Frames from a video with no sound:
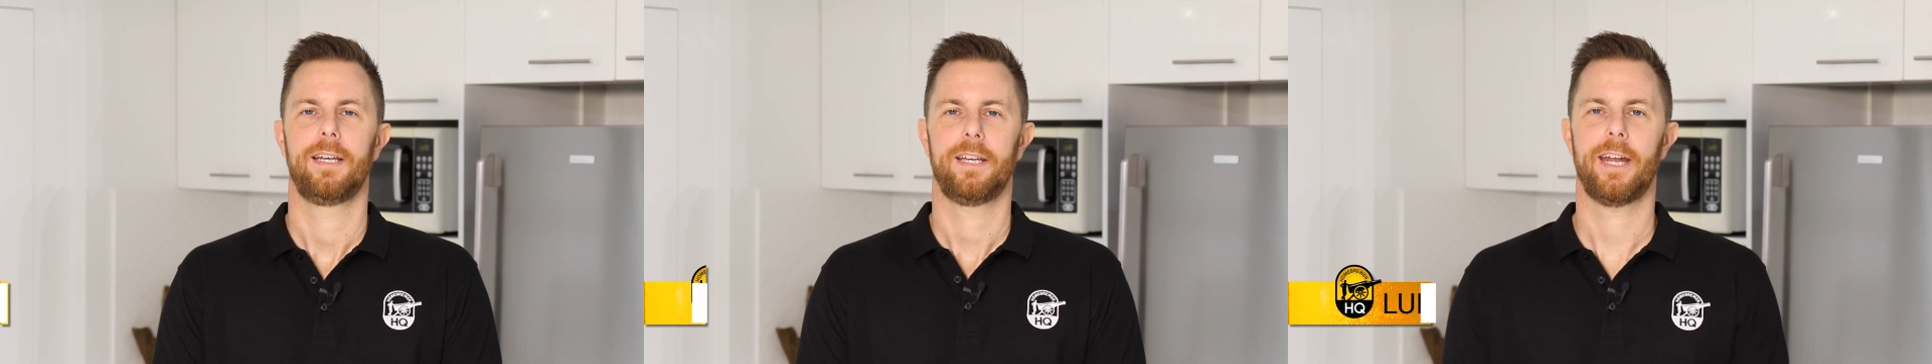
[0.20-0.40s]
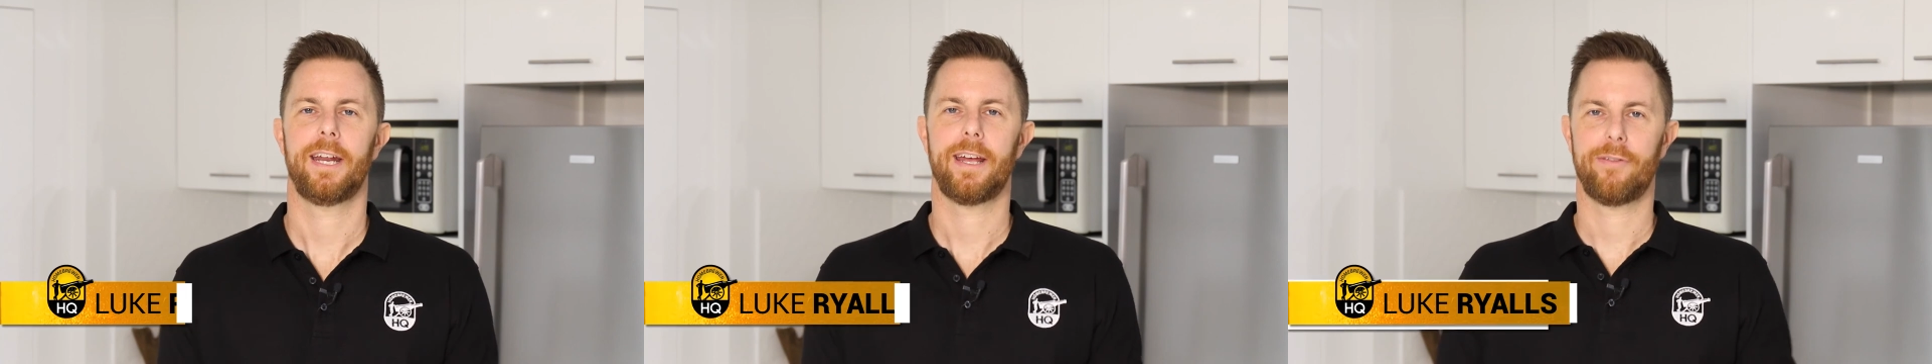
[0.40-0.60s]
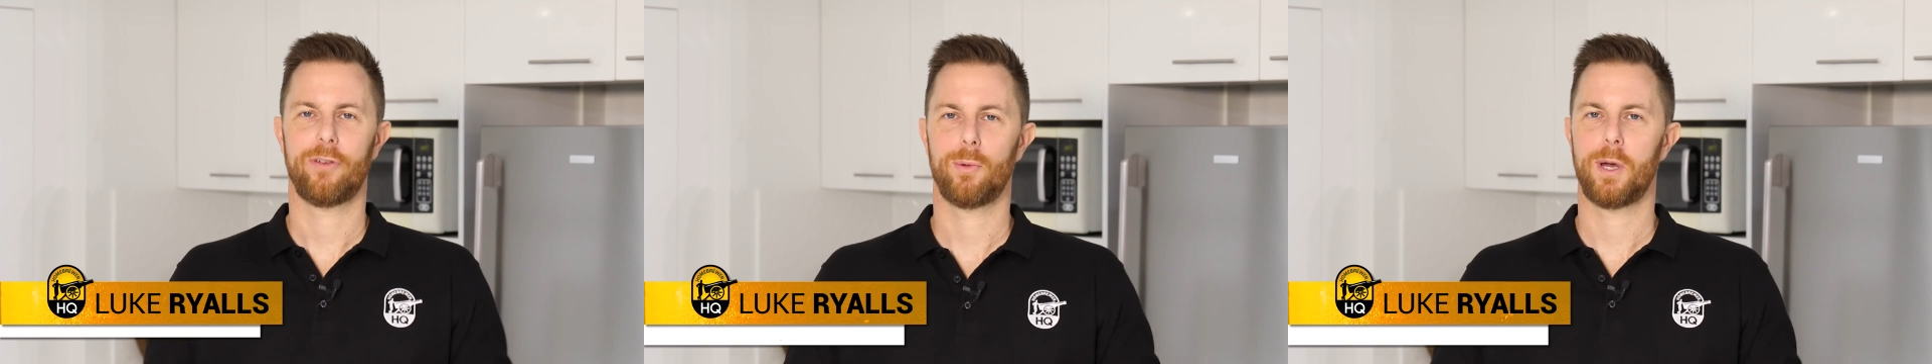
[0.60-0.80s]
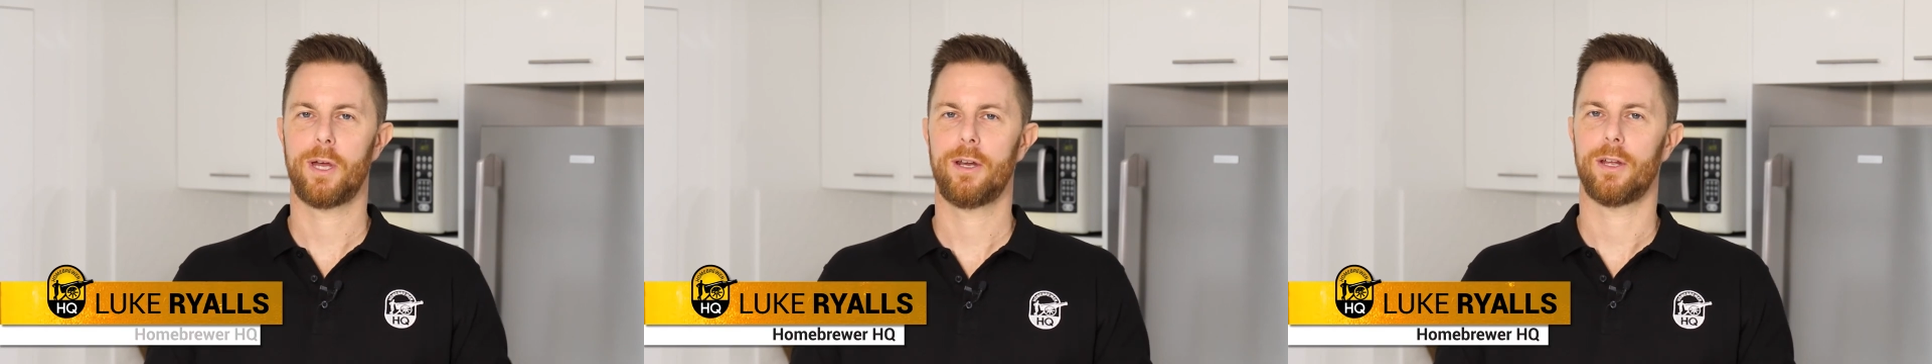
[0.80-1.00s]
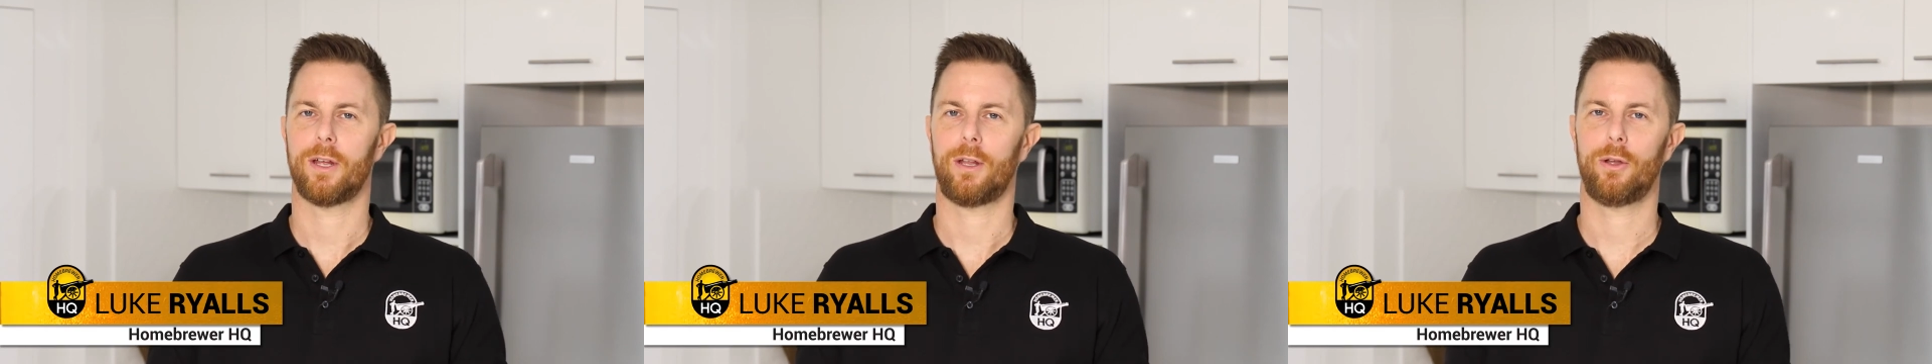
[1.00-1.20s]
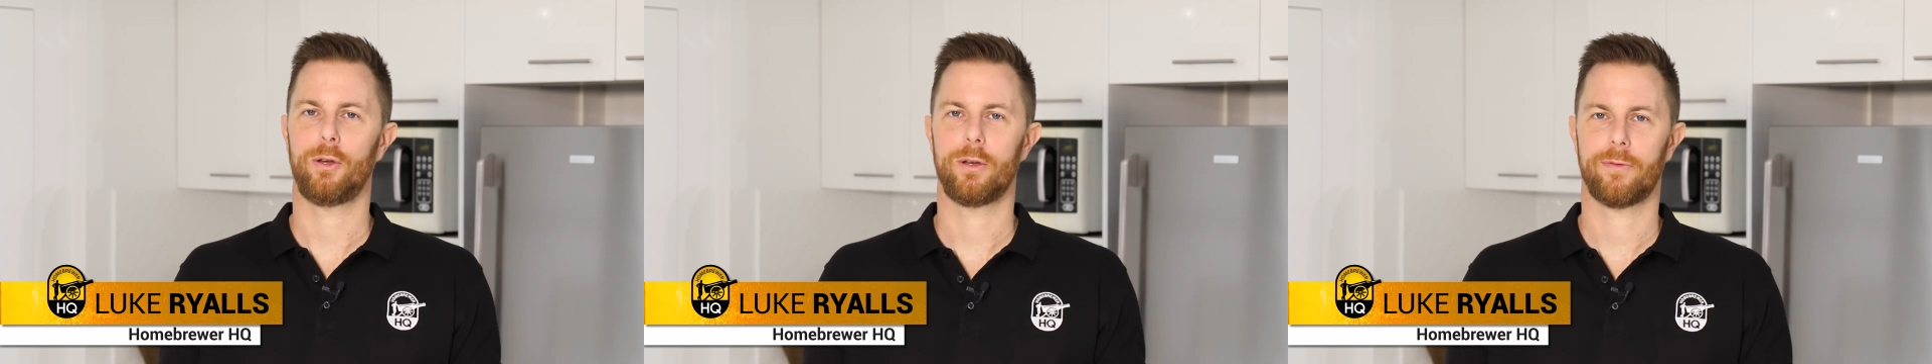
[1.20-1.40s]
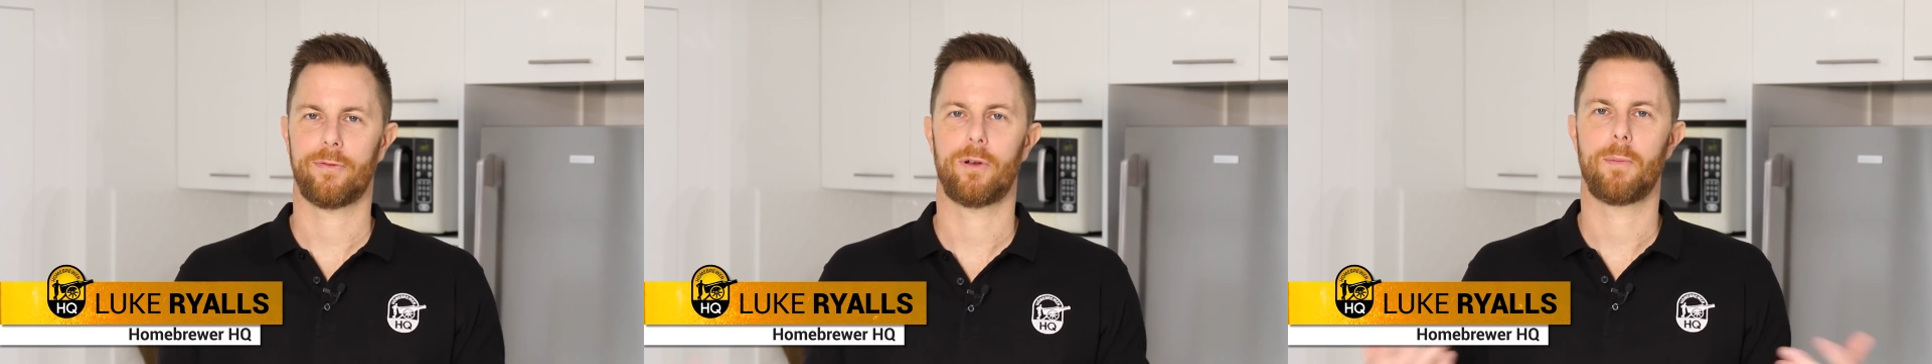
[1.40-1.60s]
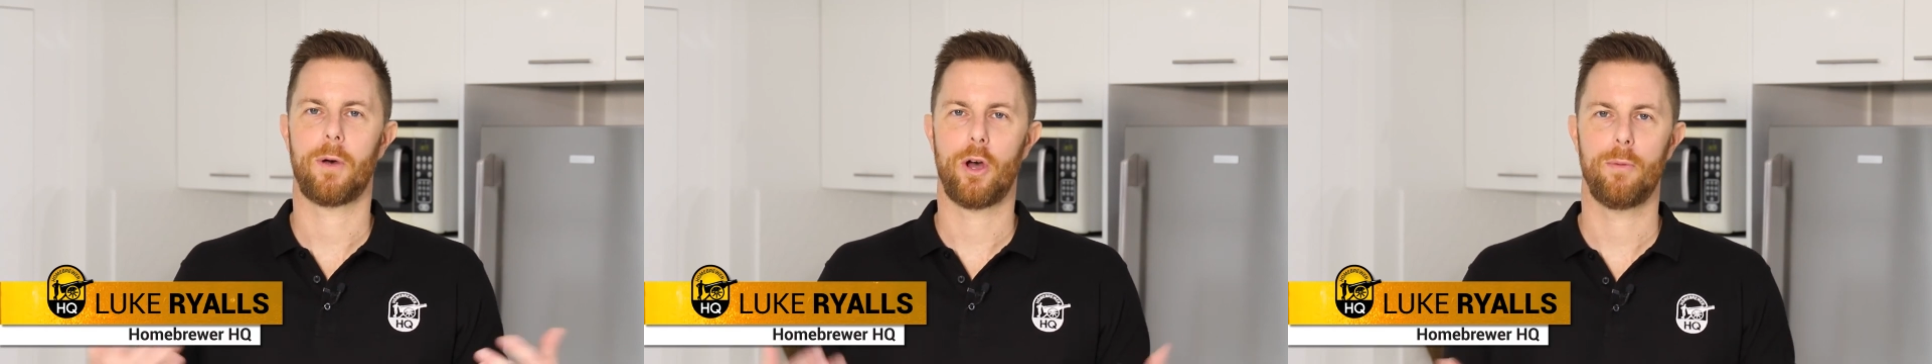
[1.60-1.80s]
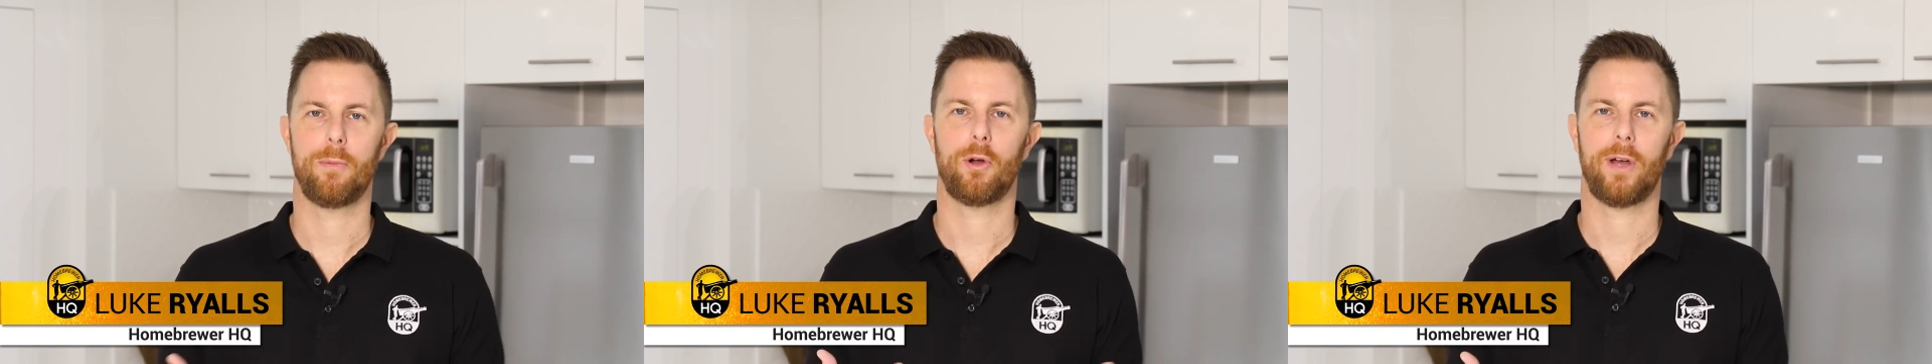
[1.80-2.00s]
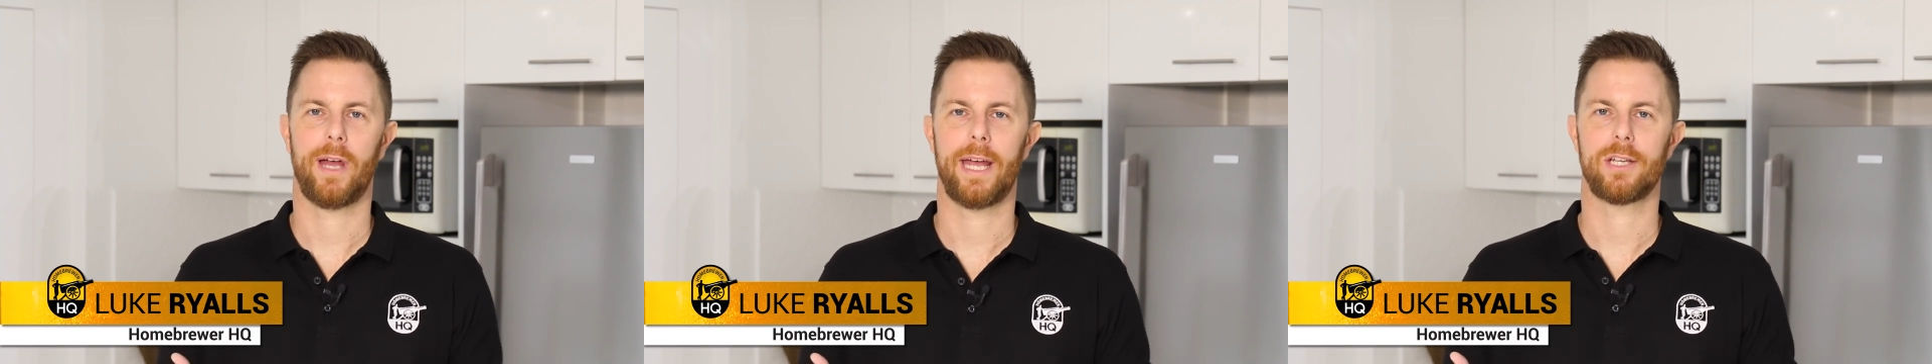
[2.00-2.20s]
G'day everyone, Luke from
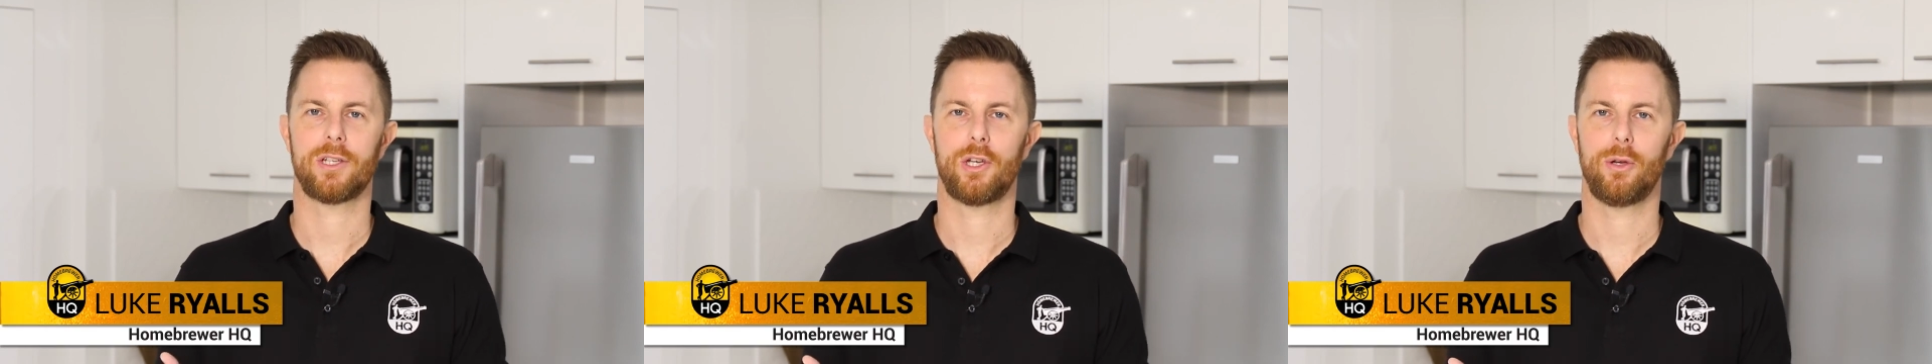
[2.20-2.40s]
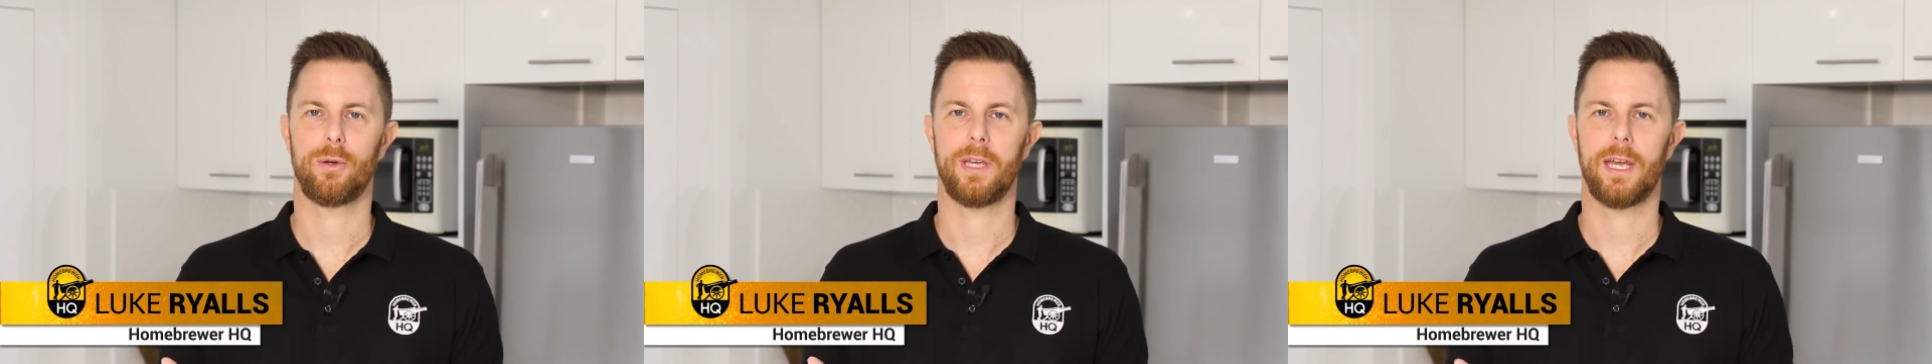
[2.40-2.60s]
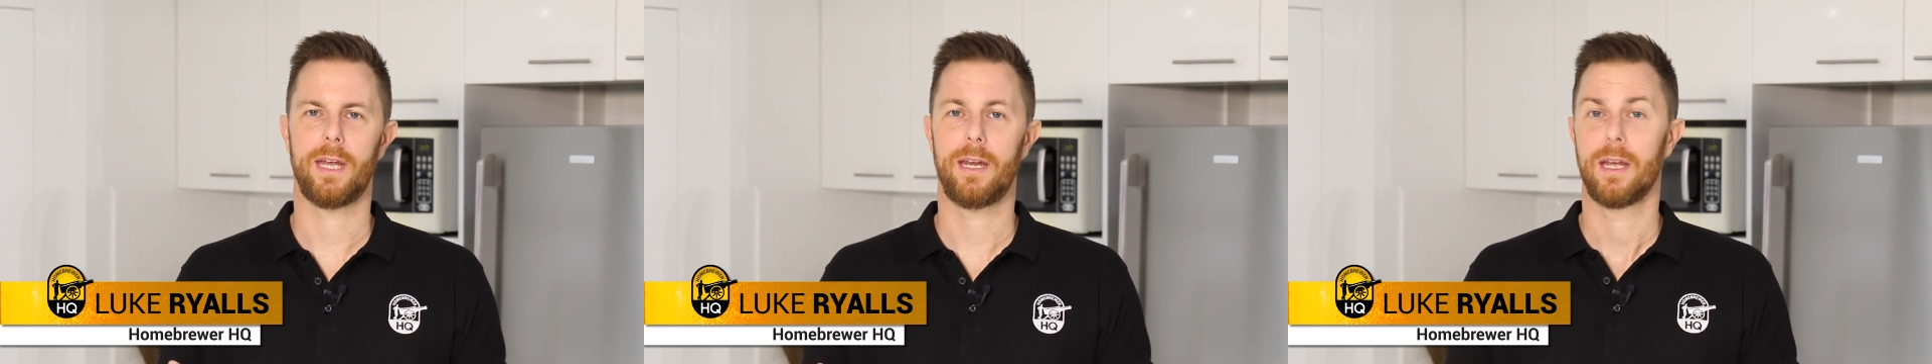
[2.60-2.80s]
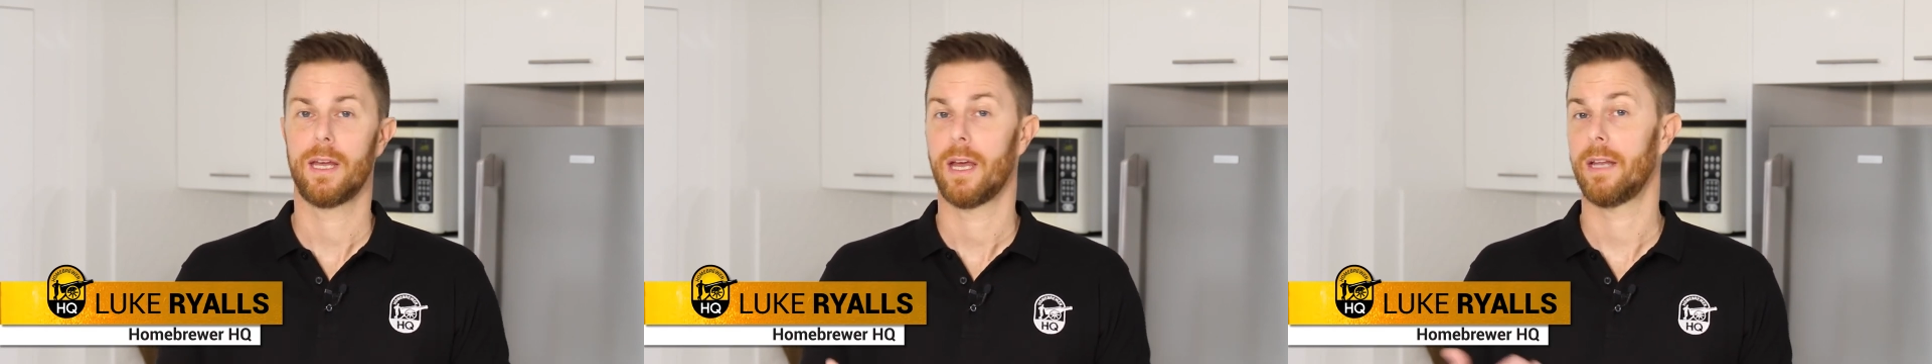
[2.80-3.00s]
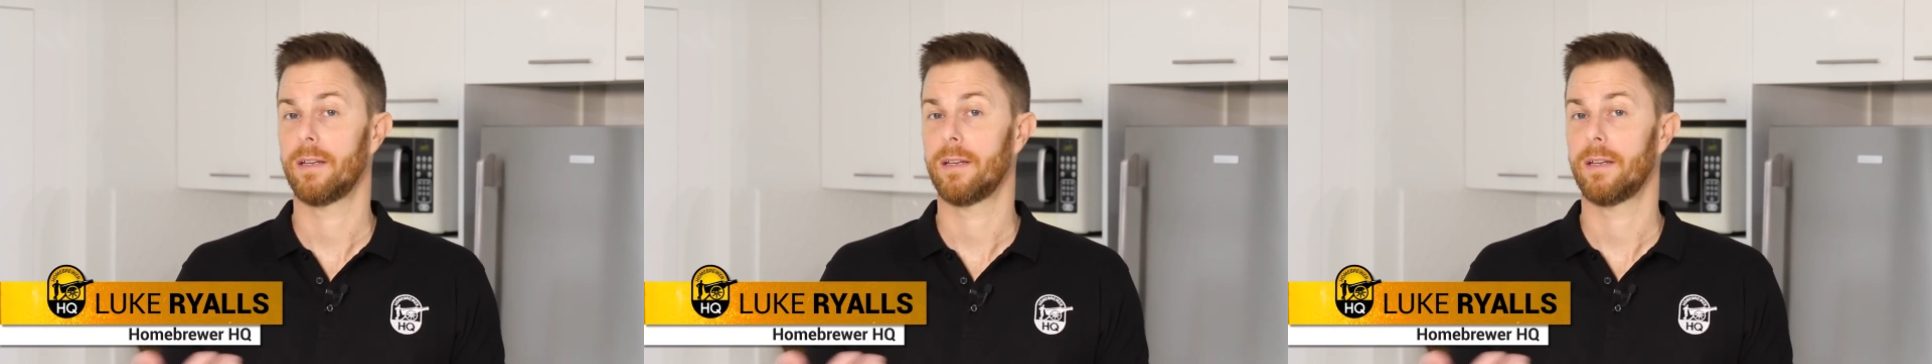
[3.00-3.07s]
Homebrewer HQ again,